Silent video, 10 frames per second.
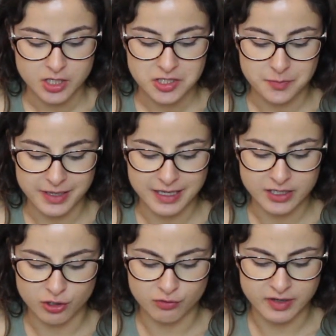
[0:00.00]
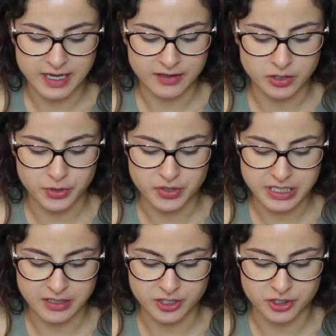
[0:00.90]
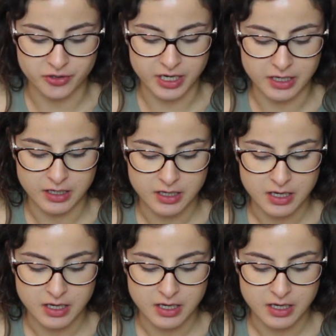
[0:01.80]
to begin a career in the beauty industry